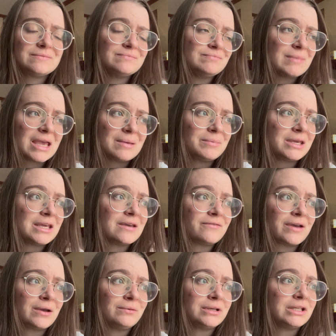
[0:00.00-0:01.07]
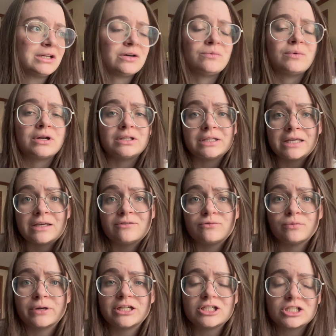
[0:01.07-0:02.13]
maybe, if I really don't want to
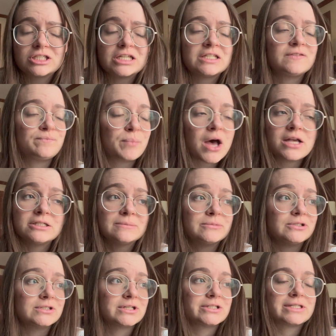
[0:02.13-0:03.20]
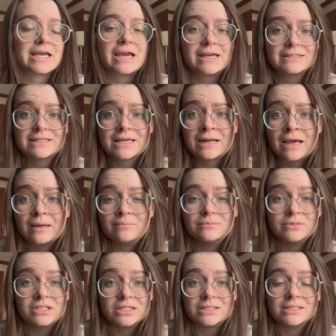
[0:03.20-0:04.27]
leave, which is possible because, like I said,
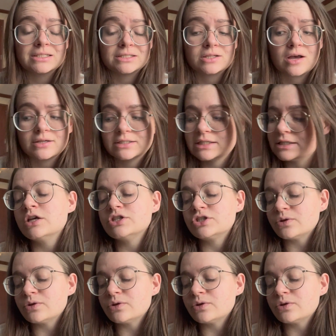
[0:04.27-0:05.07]
I'm just exhausted.